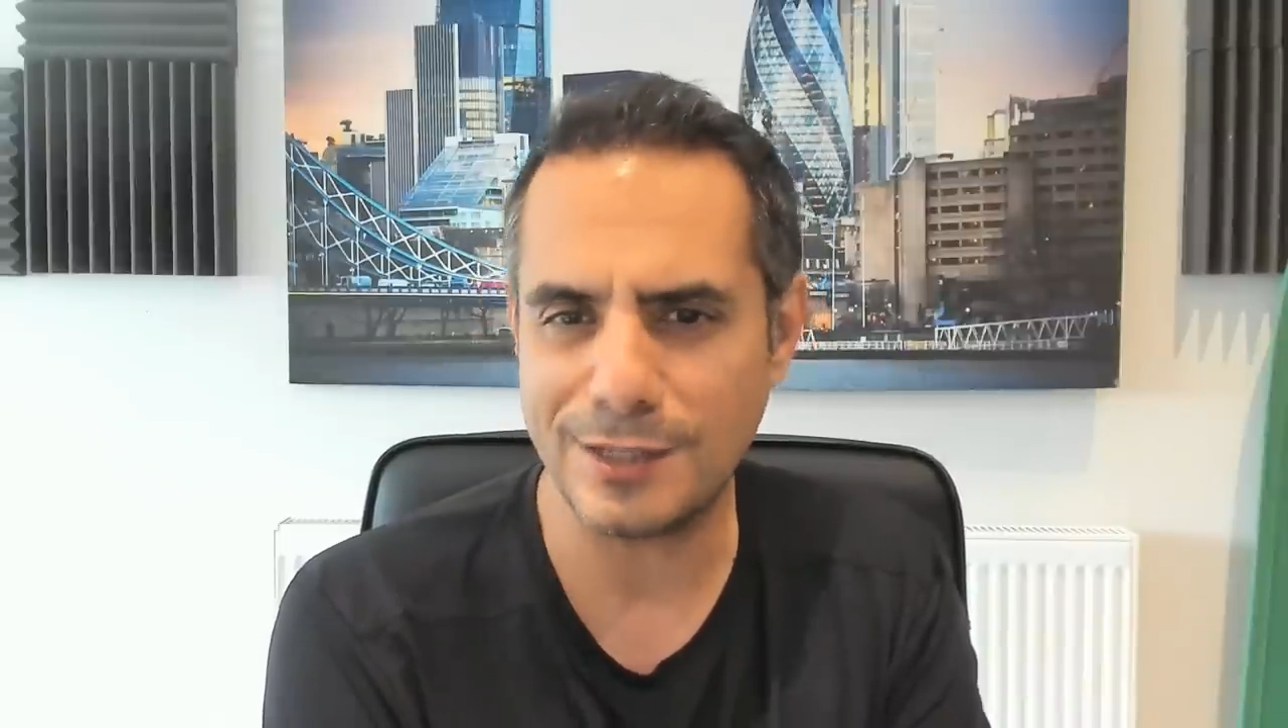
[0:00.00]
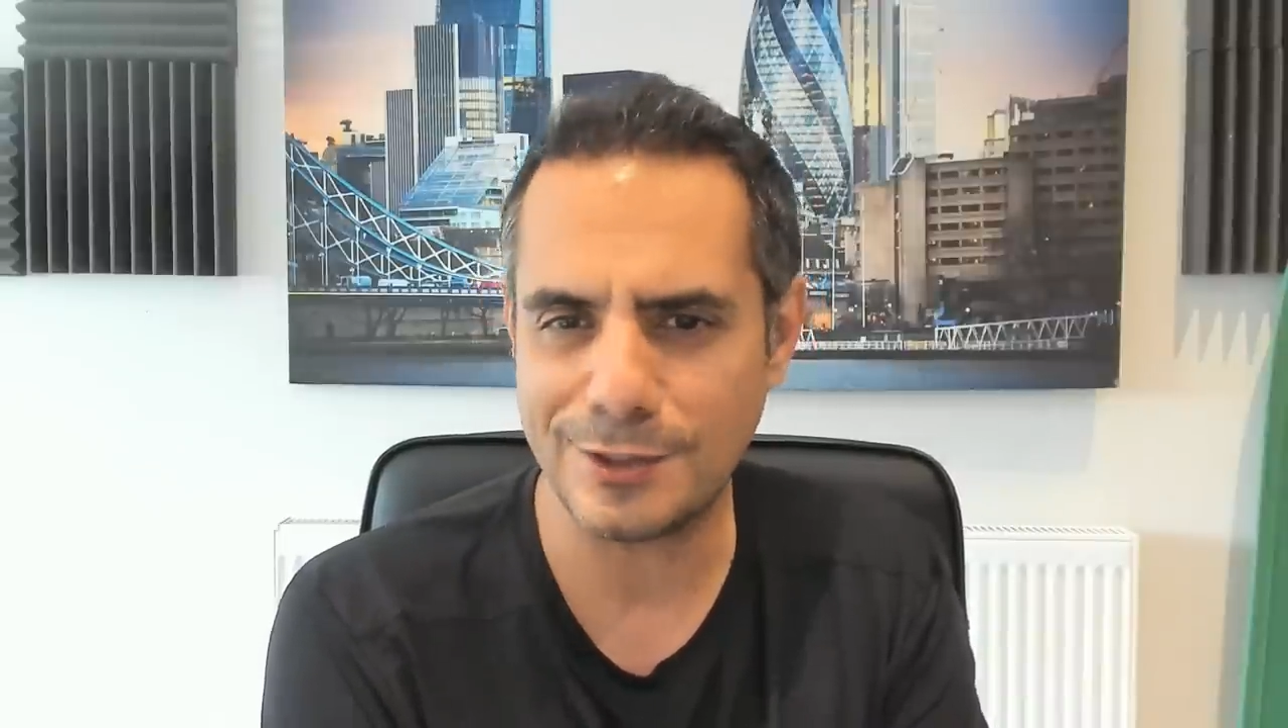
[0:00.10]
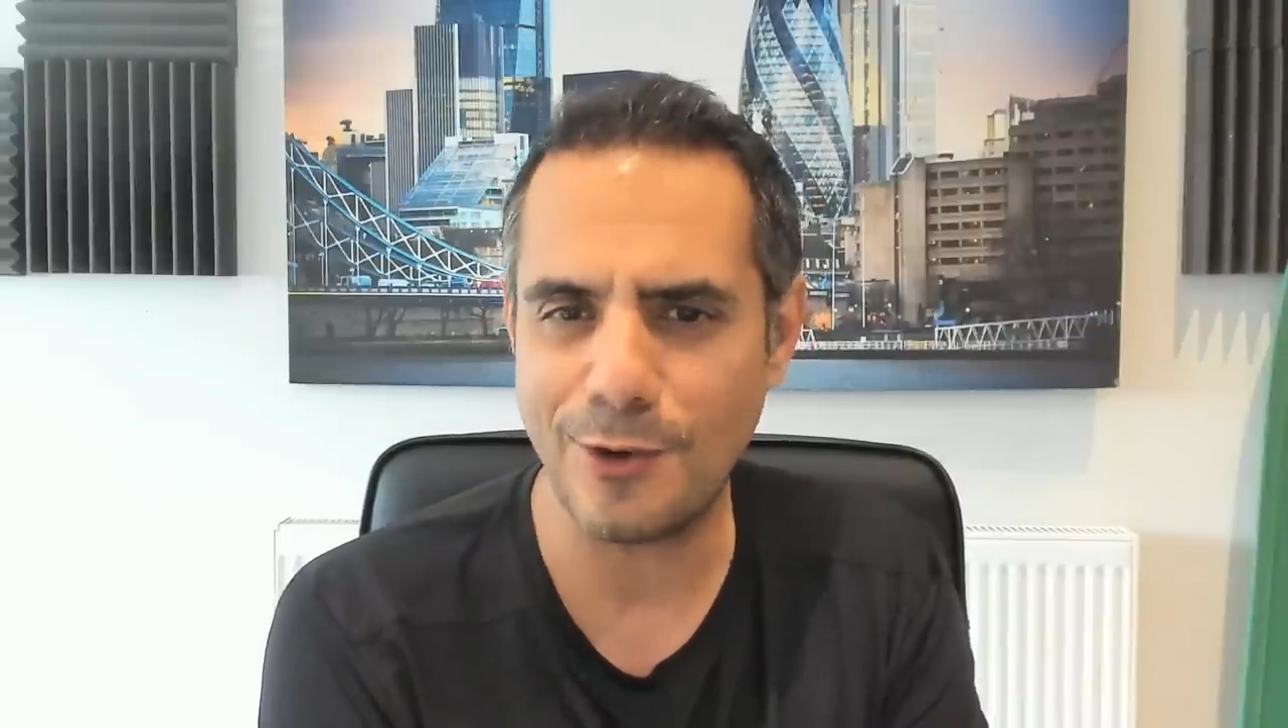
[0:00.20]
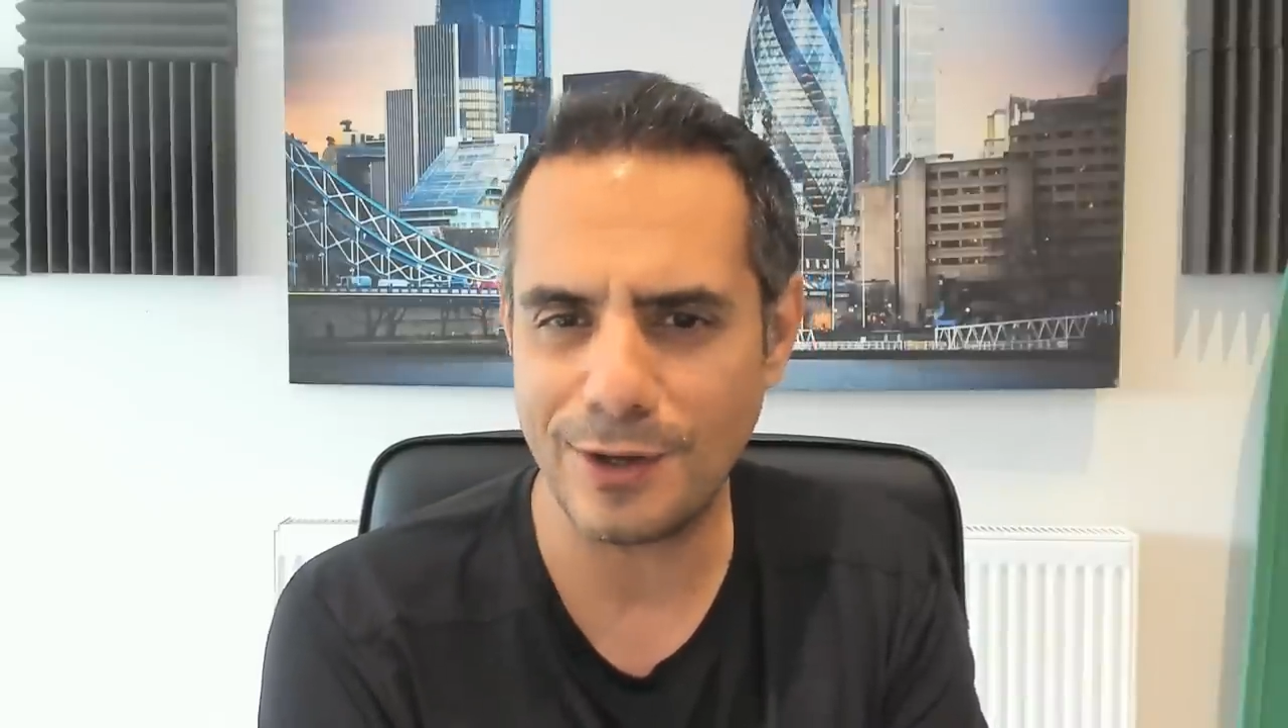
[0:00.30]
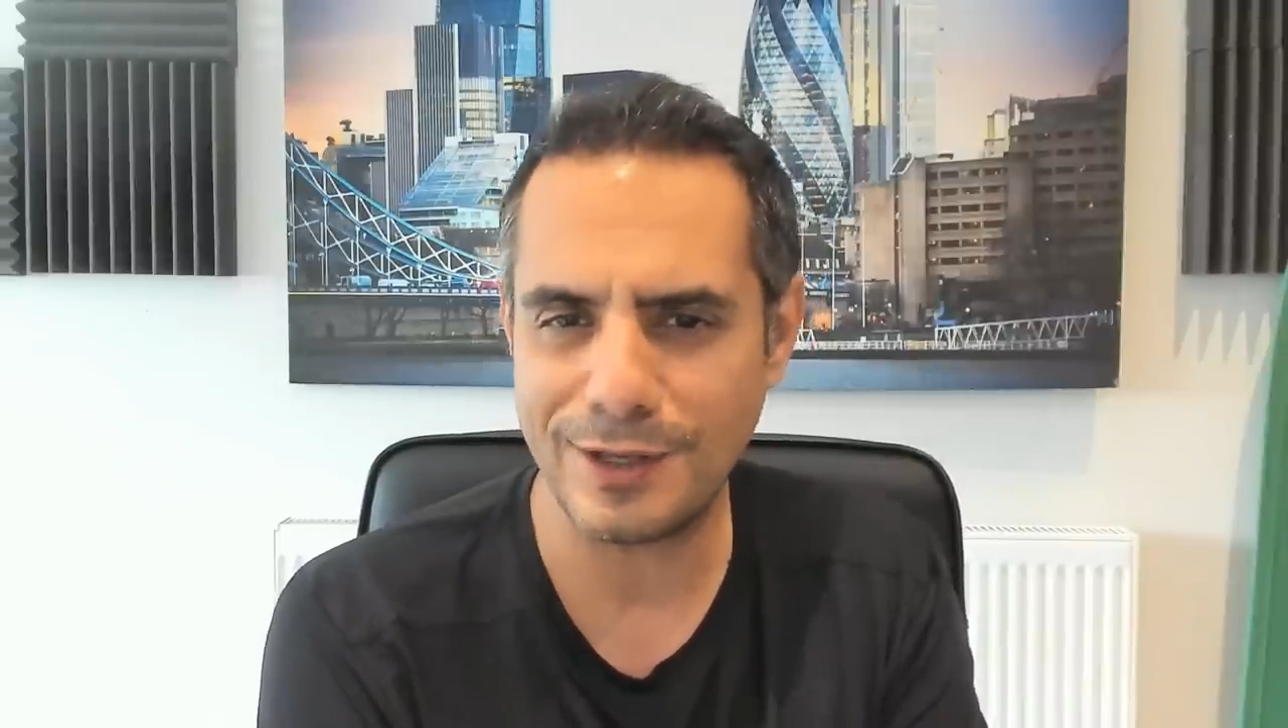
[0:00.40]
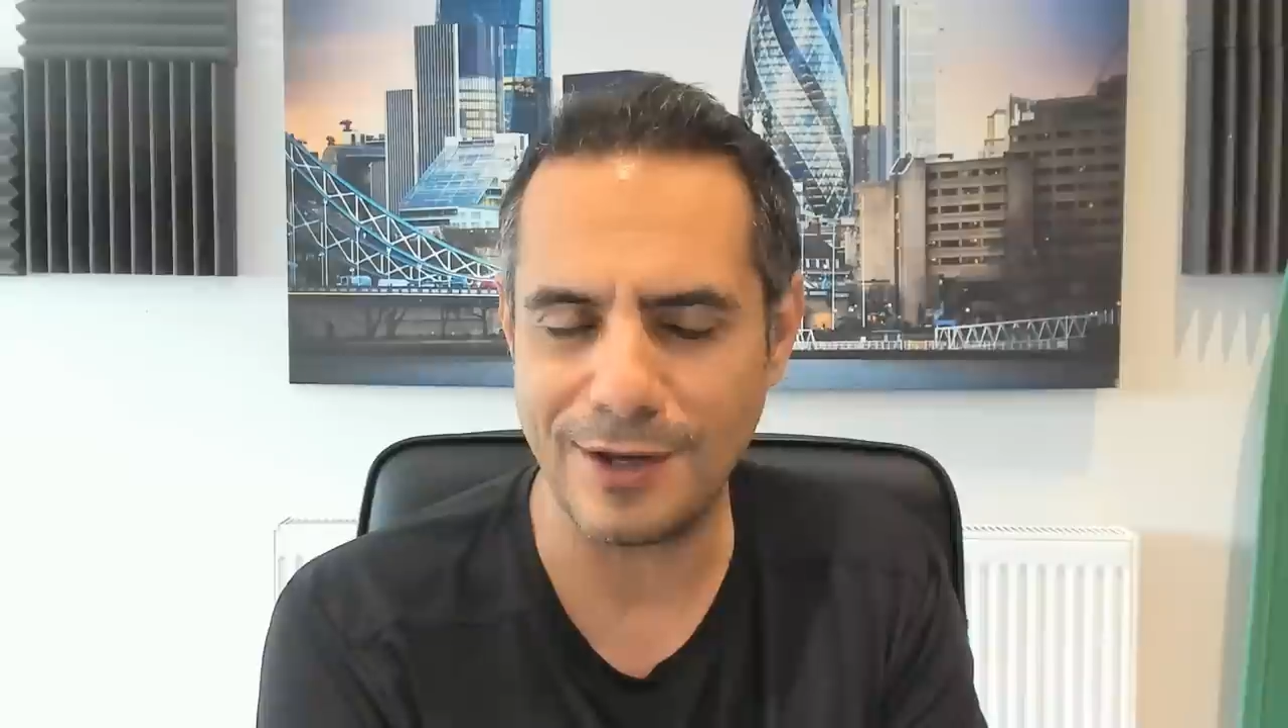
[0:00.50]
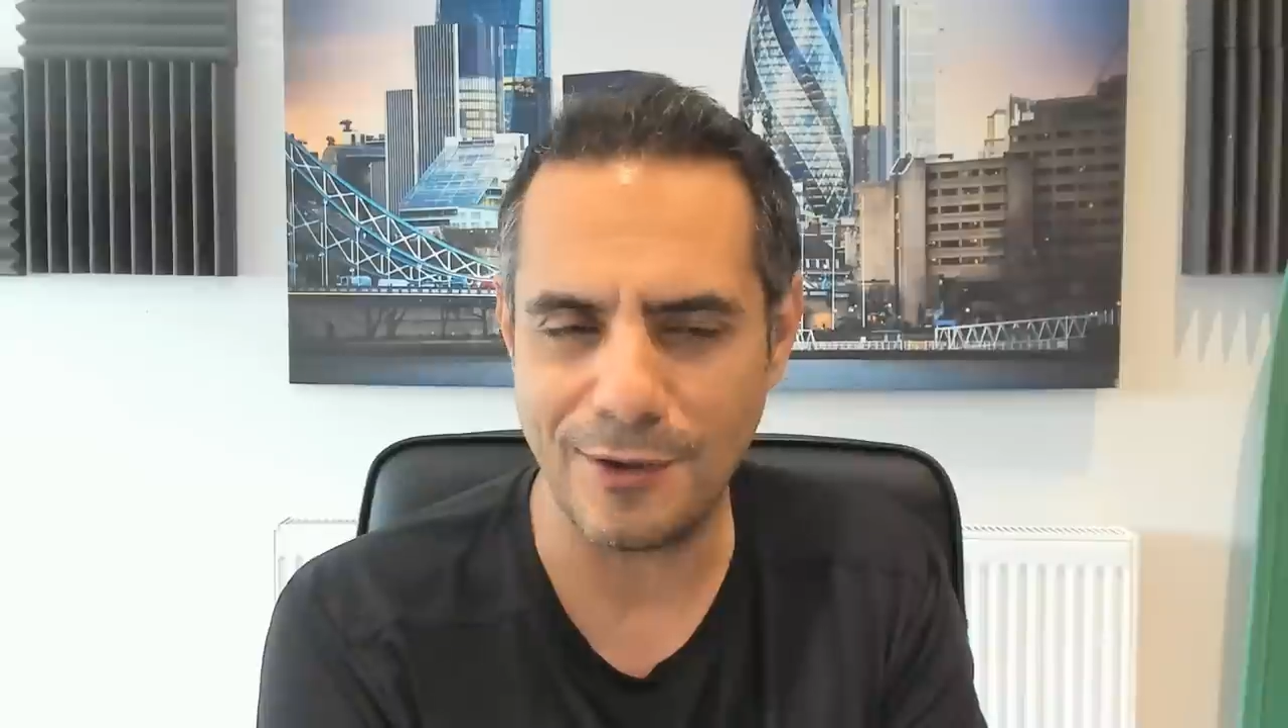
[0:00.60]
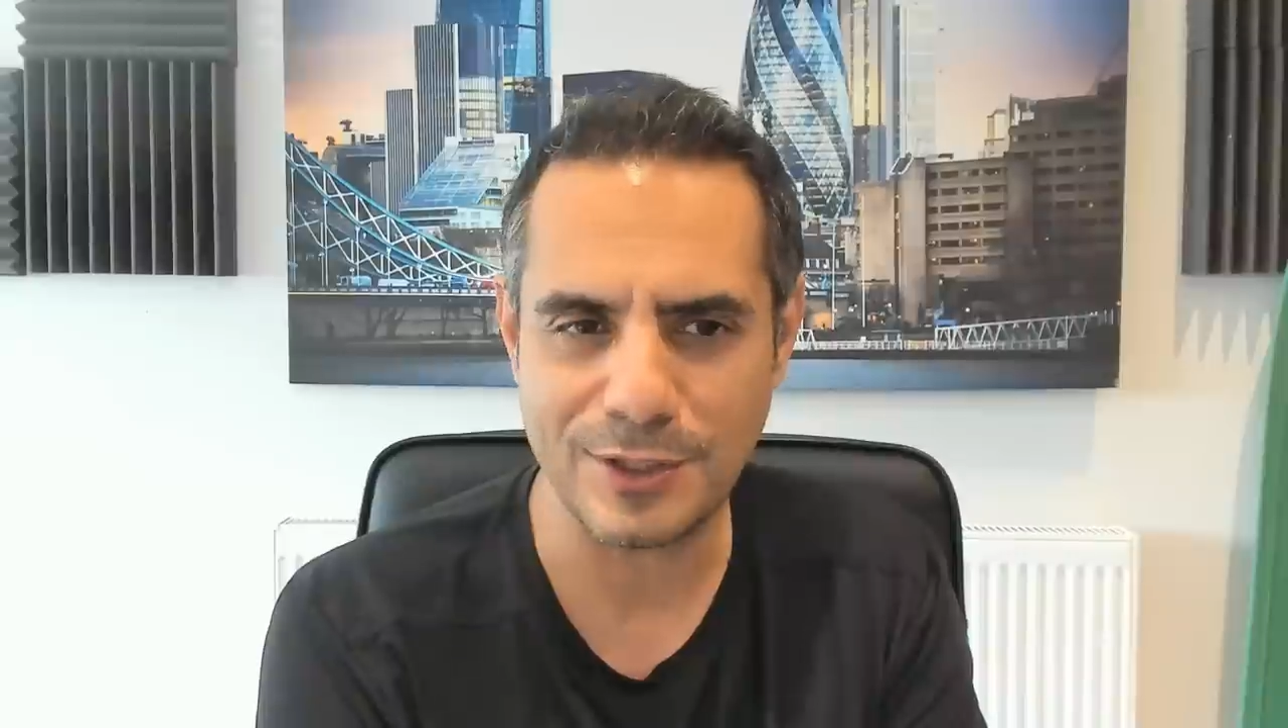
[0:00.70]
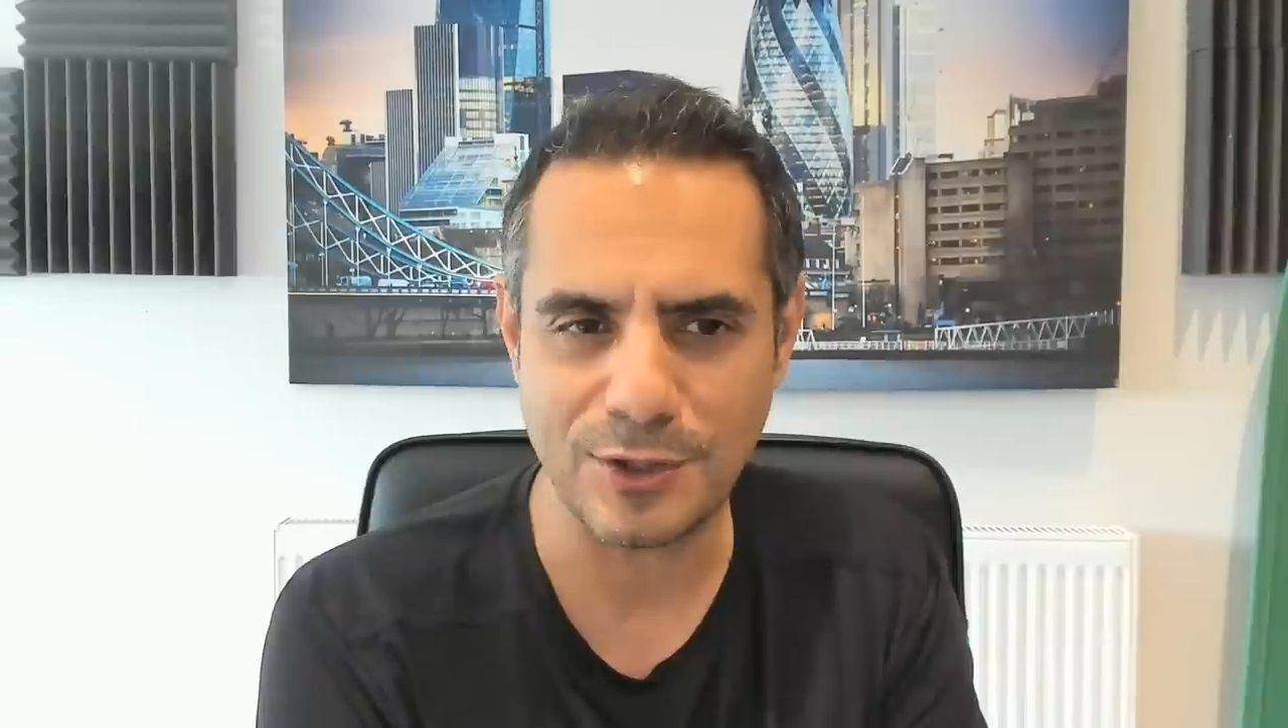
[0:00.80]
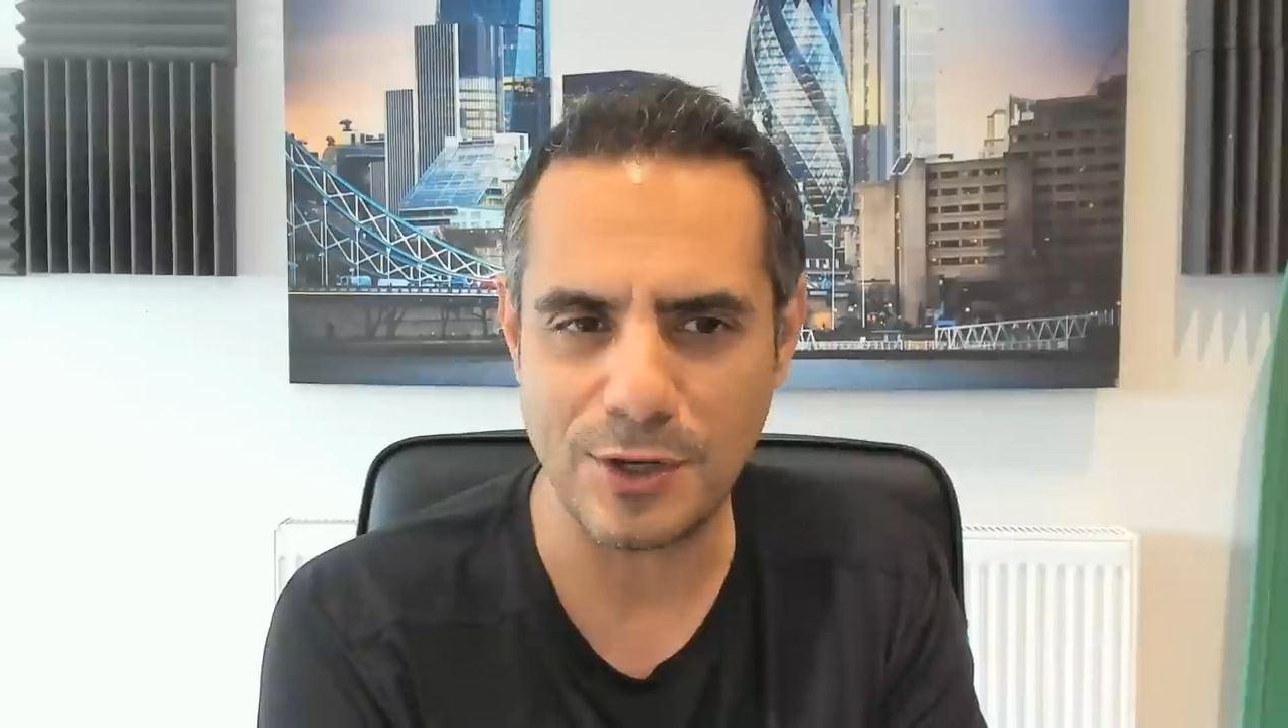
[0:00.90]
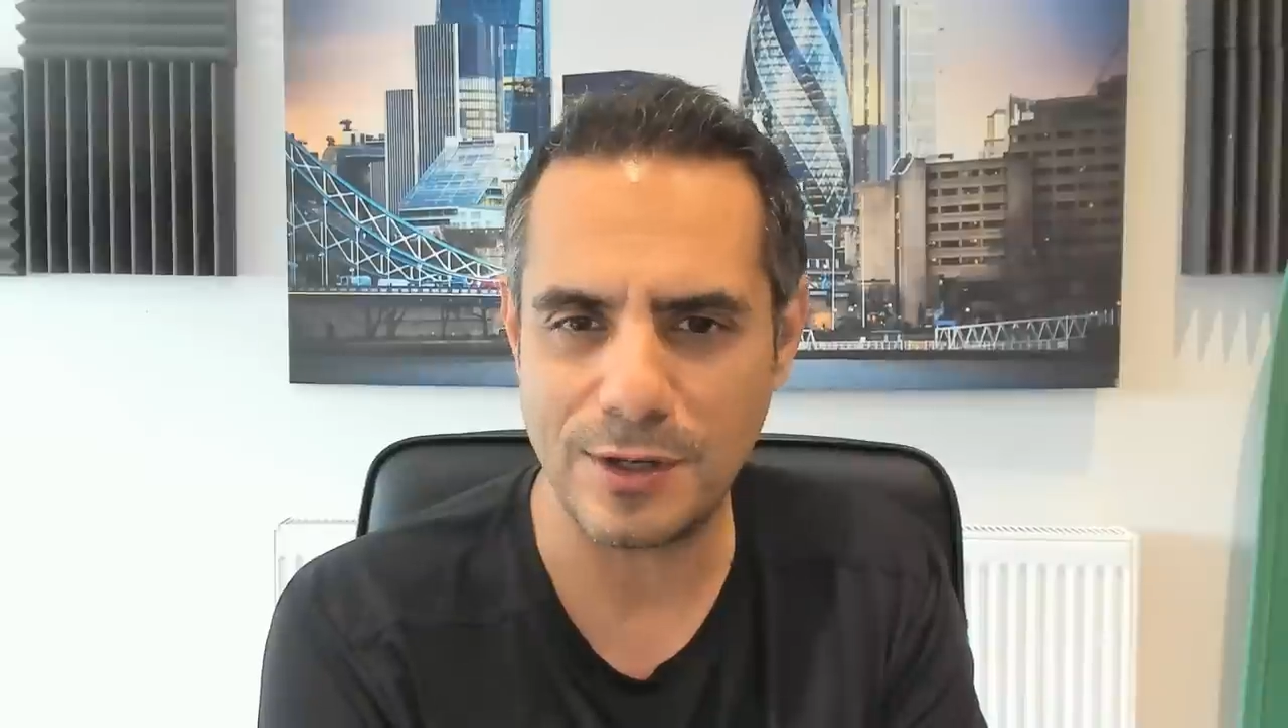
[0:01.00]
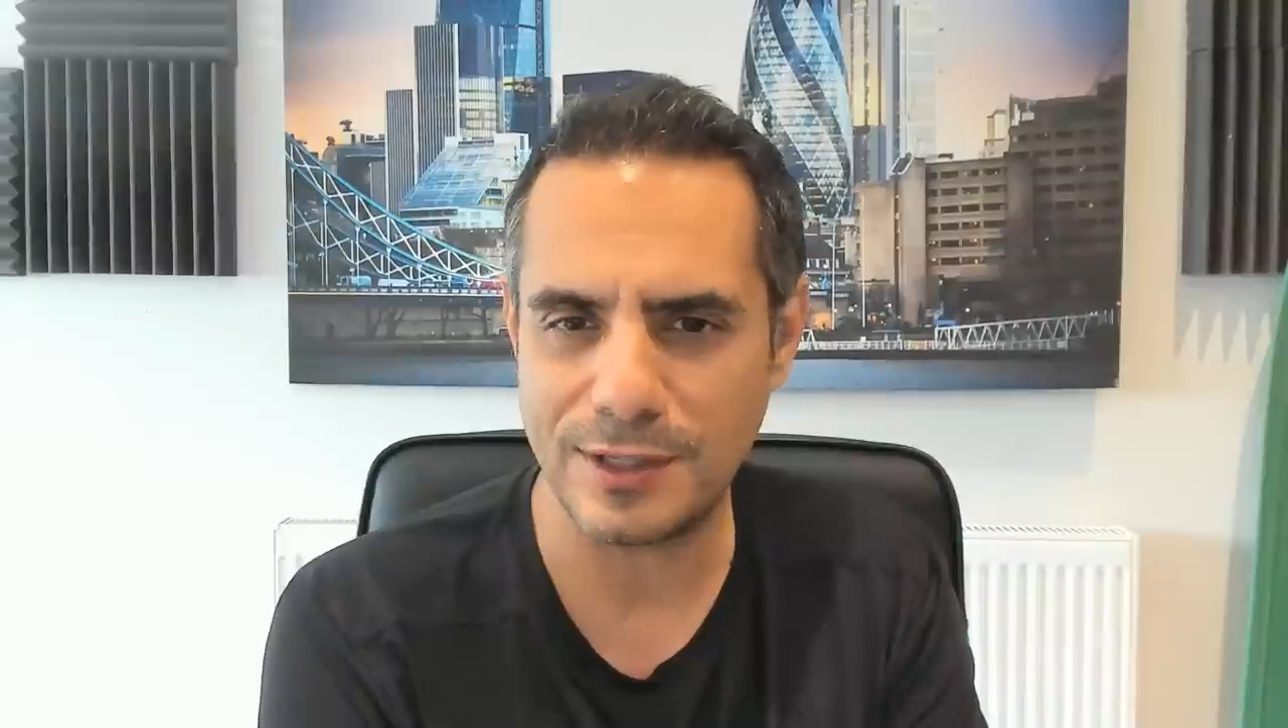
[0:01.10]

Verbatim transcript: it's not, you know, it's